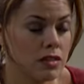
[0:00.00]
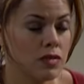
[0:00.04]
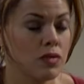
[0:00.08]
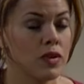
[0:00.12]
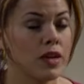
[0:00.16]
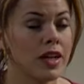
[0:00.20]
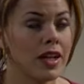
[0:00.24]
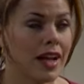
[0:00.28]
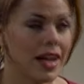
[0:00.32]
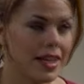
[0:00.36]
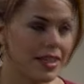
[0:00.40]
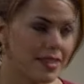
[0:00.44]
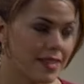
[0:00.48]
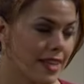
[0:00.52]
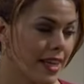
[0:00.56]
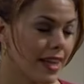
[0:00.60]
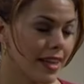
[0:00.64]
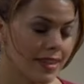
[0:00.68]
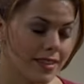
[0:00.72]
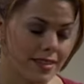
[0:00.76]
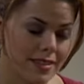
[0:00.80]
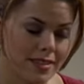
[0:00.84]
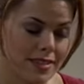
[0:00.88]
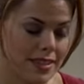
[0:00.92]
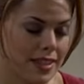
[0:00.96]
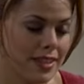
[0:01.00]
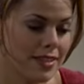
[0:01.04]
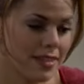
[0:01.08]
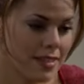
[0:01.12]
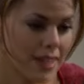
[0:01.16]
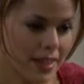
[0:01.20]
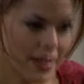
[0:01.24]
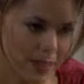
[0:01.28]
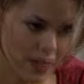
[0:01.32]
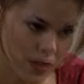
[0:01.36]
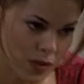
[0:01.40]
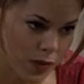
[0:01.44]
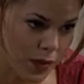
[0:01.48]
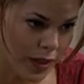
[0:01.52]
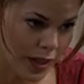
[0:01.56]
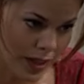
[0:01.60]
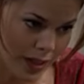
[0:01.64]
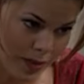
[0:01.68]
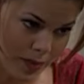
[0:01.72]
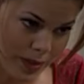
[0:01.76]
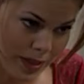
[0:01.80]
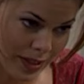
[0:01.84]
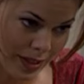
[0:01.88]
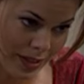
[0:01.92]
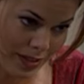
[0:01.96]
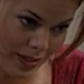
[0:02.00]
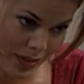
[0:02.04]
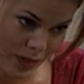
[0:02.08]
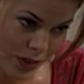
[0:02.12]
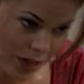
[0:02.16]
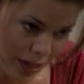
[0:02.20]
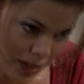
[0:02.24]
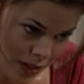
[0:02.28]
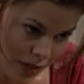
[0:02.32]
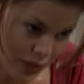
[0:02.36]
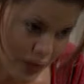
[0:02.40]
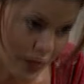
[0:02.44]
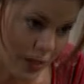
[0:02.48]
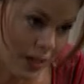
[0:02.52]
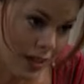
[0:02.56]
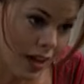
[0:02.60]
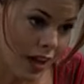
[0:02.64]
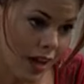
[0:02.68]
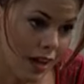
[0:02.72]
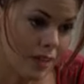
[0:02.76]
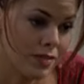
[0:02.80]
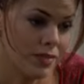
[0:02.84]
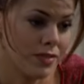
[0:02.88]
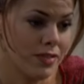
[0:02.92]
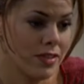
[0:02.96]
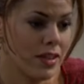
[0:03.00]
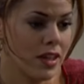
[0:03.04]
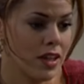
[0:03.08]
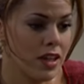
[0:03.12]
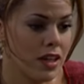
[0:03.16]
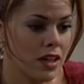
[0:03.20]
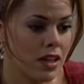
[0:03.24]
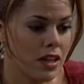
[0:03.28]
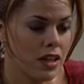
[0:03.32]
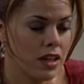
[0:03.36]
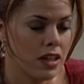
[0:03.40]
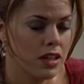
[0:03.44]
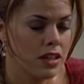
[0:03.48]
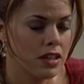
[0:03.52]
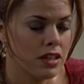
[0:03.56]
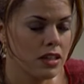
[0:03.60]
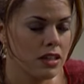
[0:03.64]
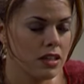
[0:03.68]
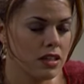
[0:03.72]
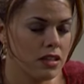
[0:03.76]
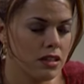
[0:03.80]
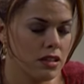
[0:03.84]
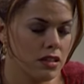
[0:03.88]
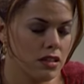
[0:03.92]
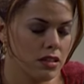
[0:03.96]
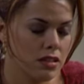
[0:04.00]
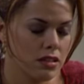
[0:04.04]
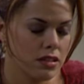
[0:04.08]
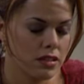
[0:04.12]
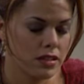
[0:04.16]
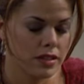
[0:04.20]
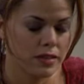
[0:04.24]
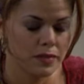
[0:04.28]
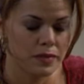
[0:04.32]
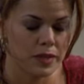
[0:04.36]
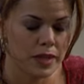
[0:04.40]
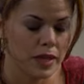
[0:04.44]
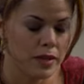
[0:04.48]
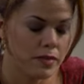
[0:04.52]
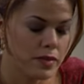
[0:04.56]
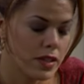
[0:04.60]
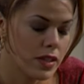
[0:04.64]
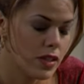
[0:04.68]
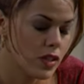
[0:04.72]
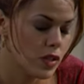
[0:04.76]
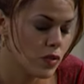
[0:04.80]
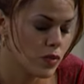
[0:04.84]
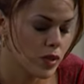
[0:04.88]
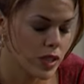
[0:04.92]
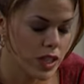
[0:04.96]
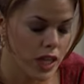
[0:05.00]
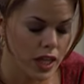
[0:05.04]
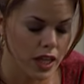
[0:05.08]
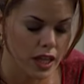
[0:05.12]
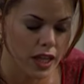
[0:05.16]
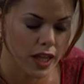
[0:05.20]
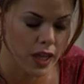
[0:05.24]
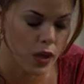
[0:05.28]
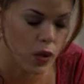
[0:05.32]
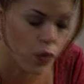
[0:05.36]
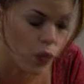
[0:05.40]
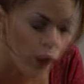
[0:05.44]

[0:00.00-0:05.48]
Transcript: Well, I dance 6 nights a week. I mean, that's stressful enough. Sometimes I just wish I could get